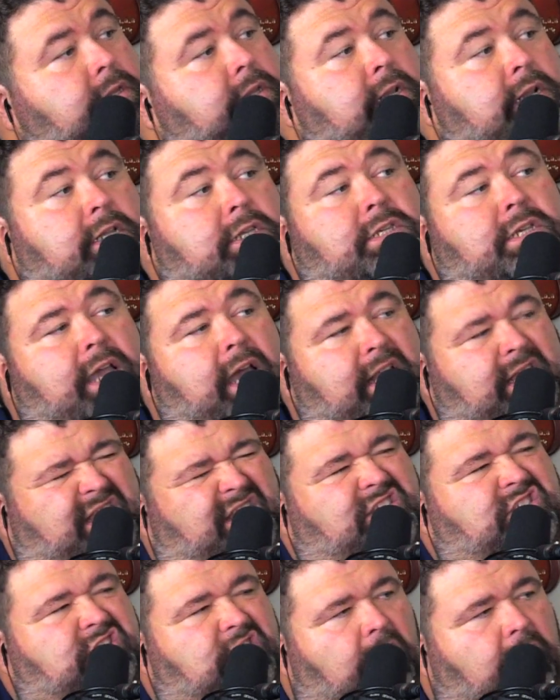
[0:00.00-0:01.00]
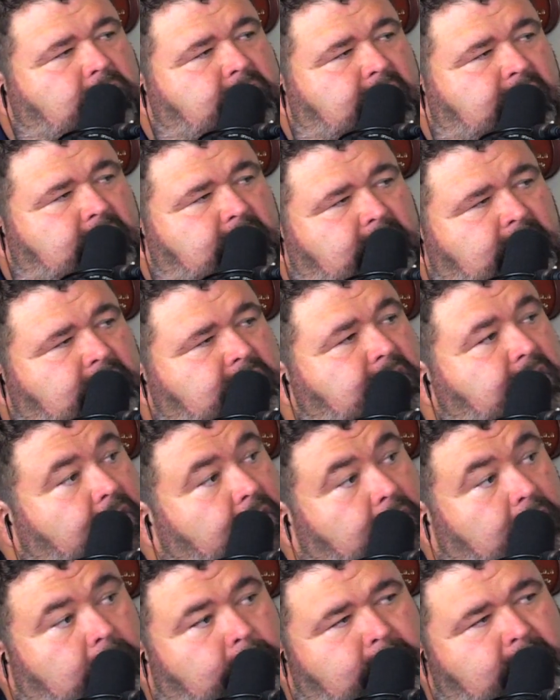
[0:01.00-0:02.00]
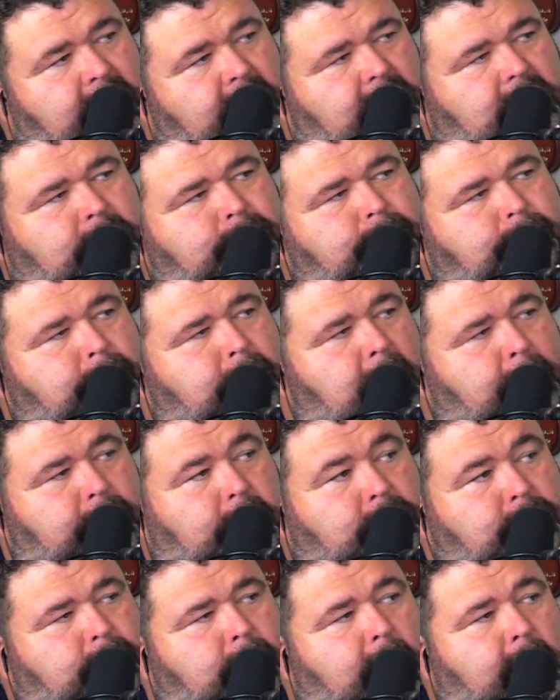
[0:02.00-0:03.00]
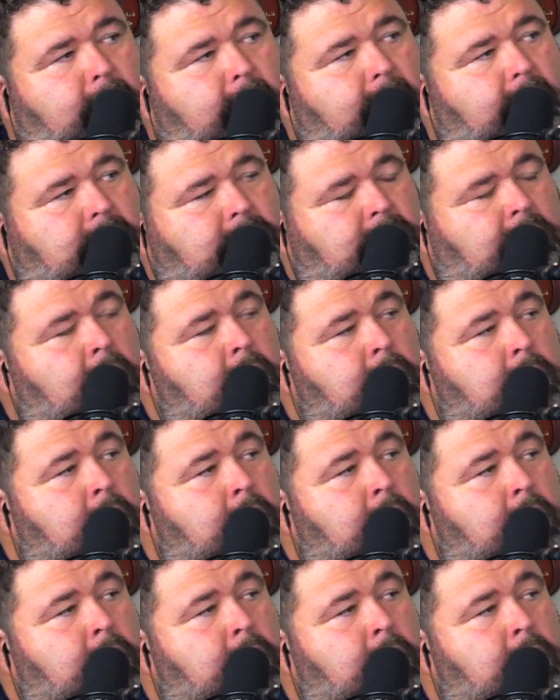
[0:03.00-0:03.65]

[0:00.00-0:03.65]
and then it's got the saltiness and a little bit of this pepper spice,